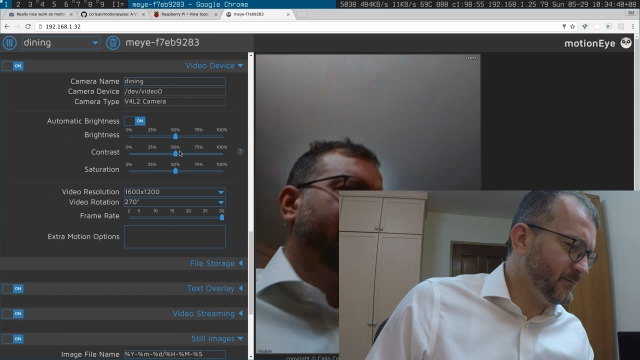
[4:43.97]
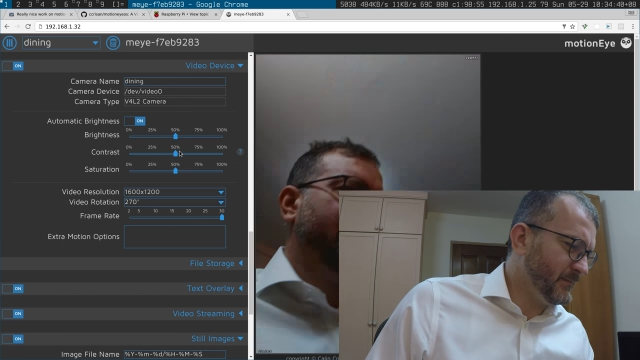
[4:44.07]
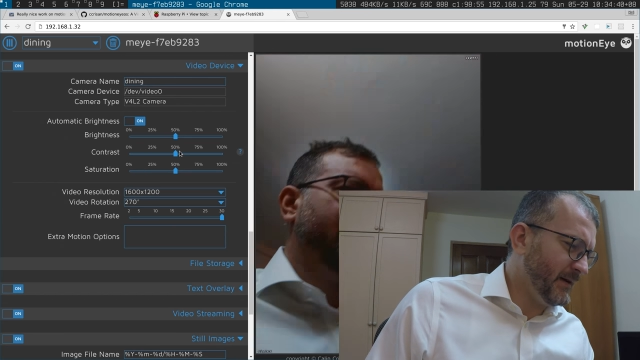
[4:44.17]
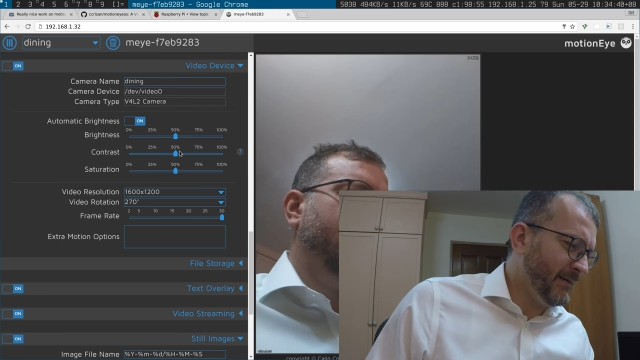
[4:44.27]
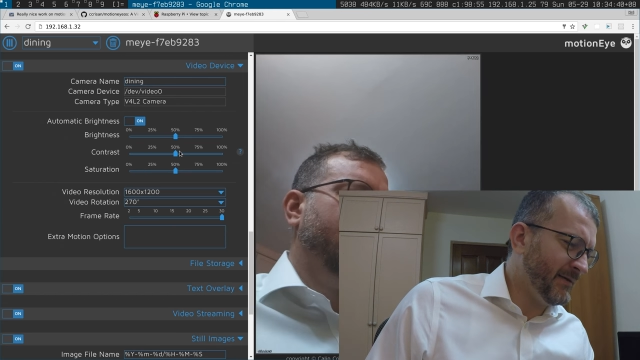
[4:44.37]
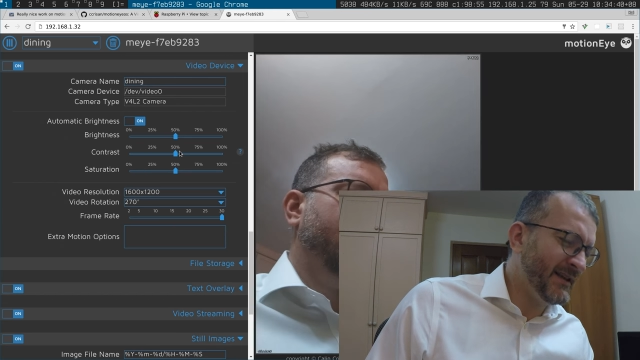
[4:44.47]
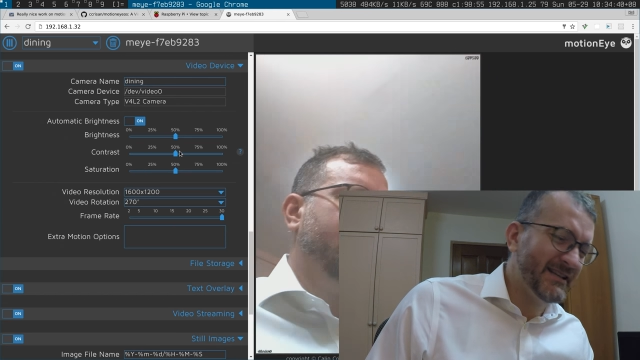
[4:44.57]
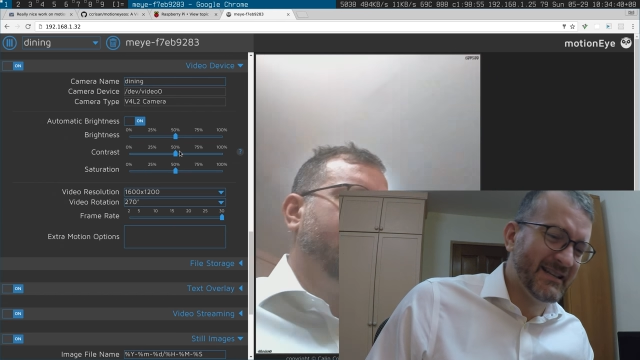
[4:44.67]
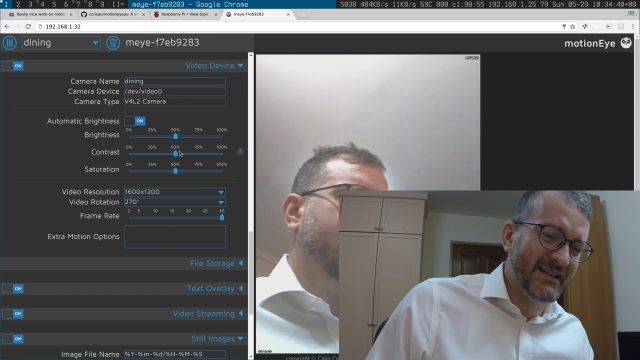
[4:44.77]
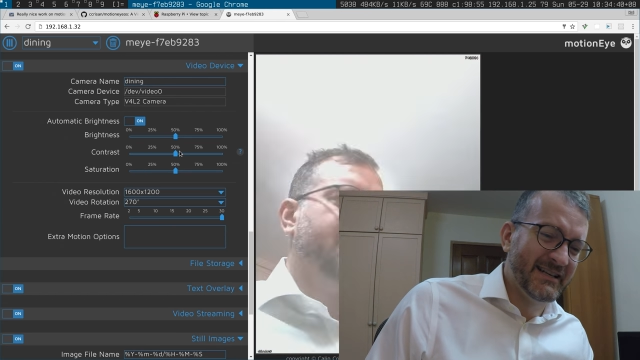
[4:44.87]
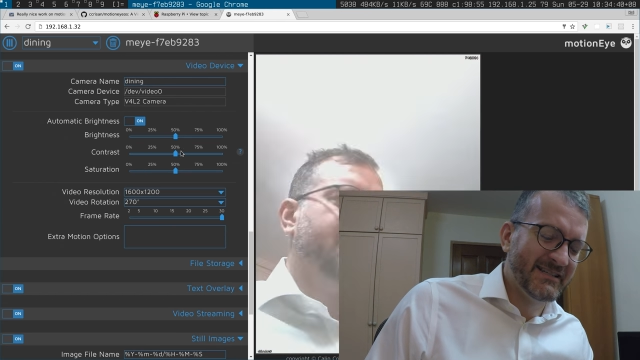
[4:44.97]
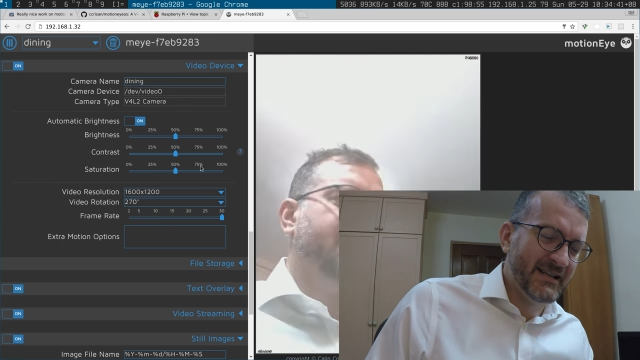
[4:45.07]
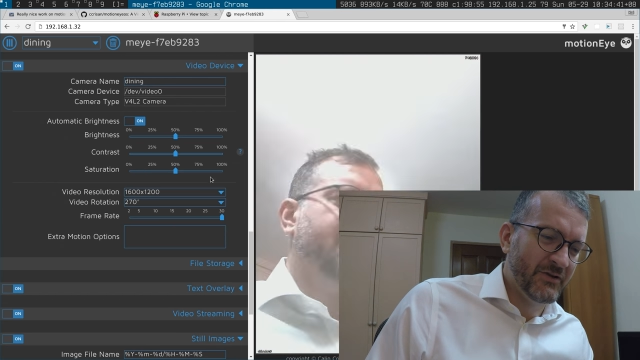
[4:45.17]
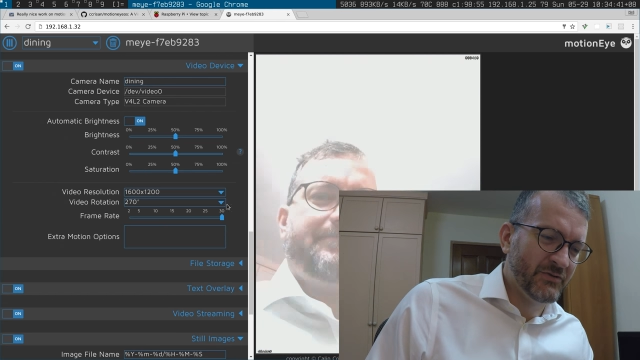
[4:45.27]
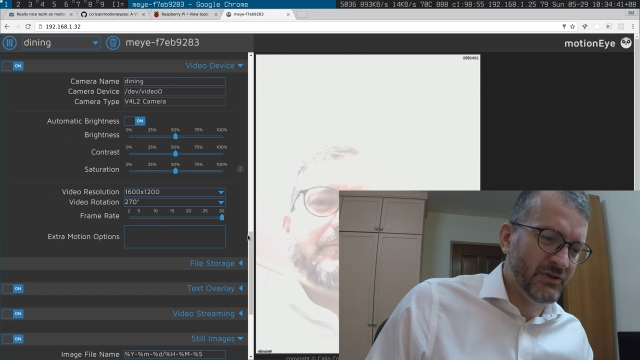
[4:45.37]
I think it's at least
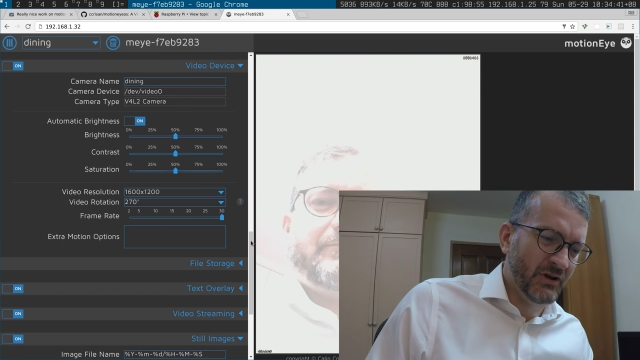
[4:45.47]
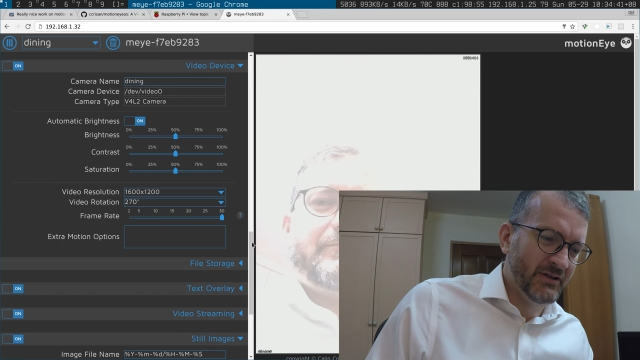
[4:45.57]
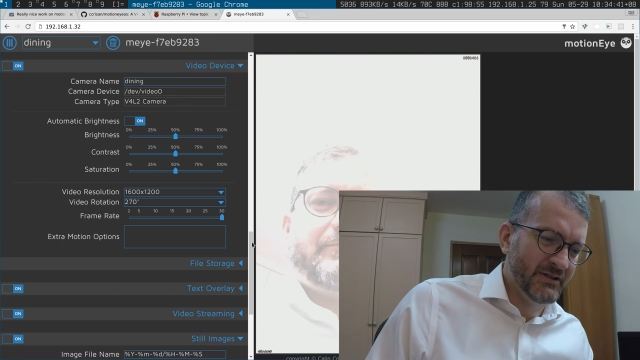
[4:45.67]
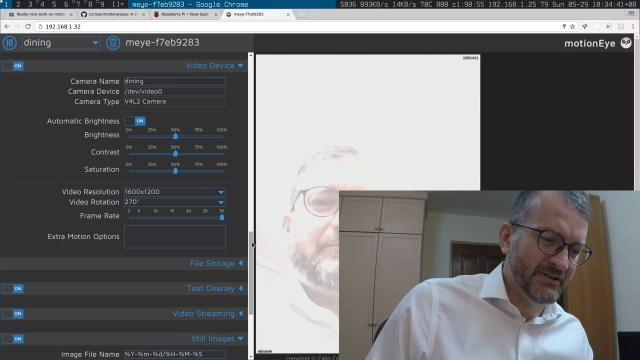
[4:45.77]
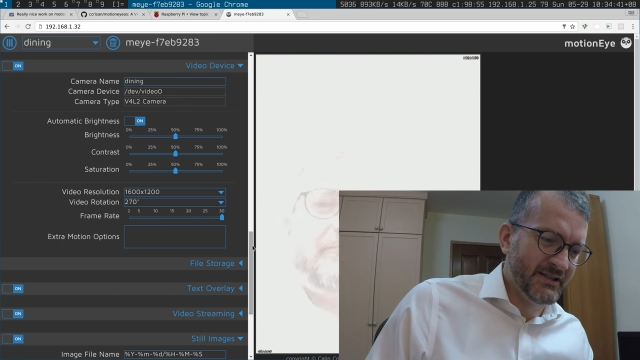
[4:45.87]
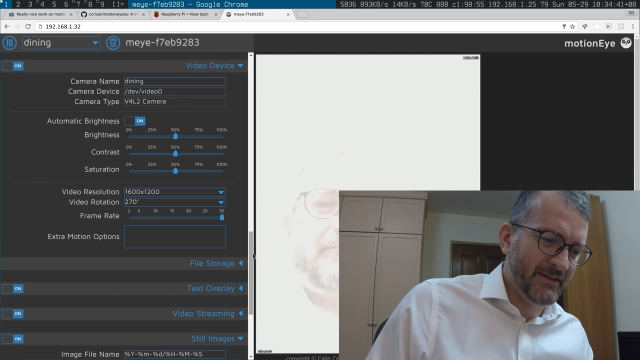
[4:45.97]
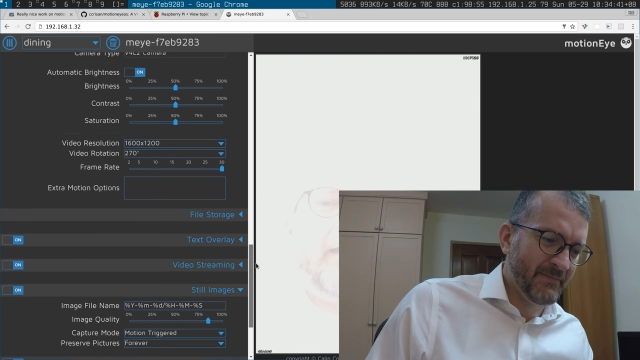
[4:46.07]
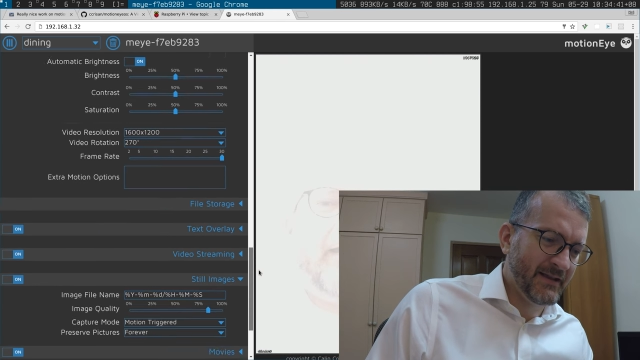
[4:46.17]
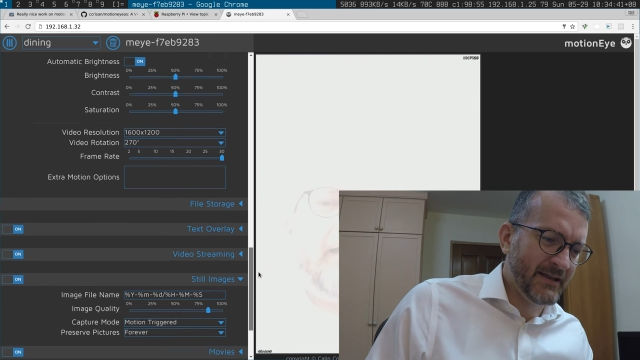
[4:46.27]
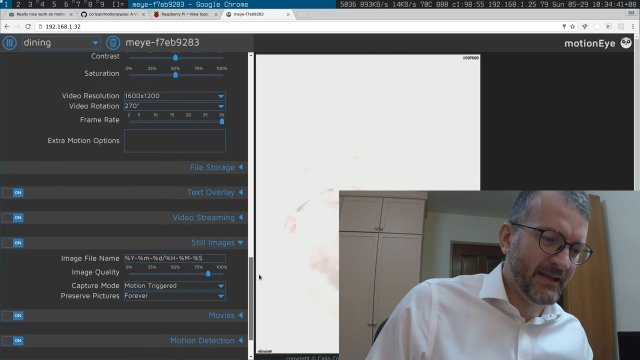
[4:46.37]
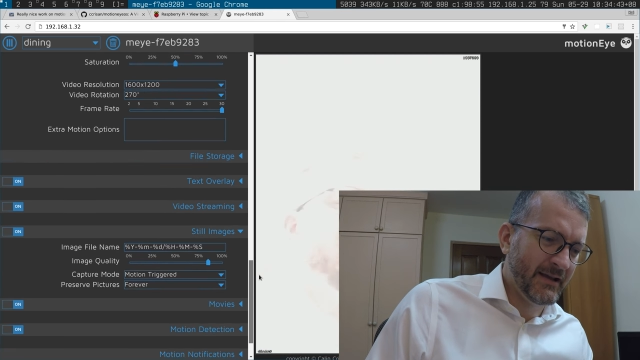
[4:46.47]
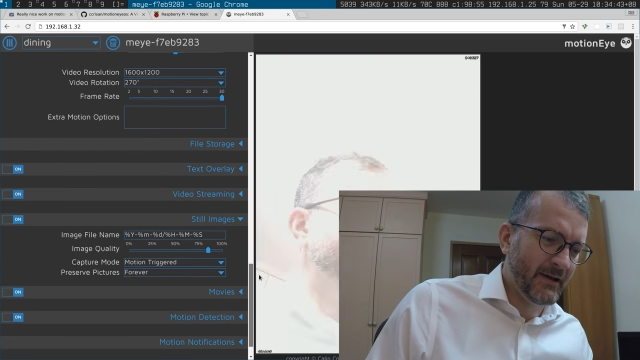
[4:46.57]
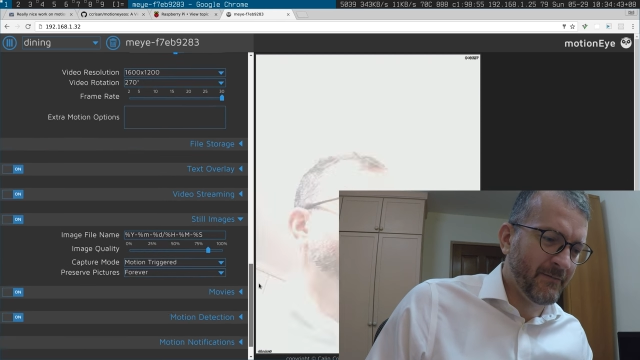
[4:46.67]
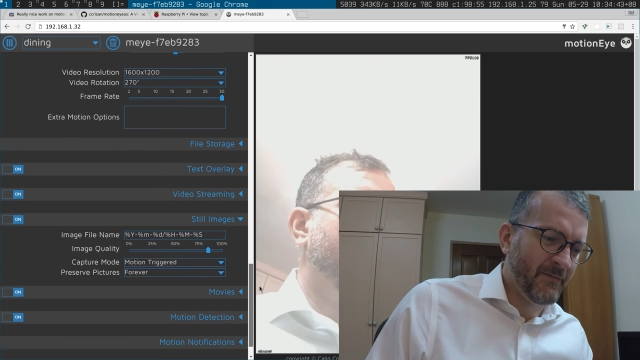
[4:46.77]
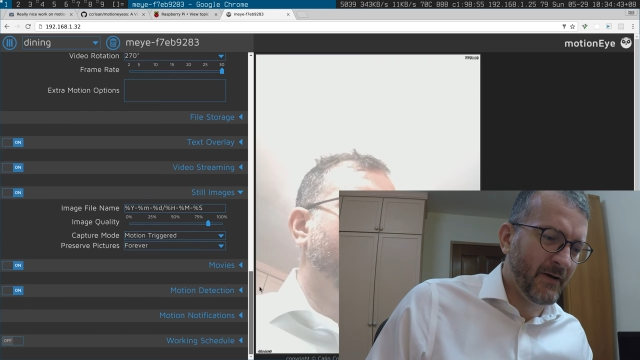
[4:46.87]
$100, and I'm thinking a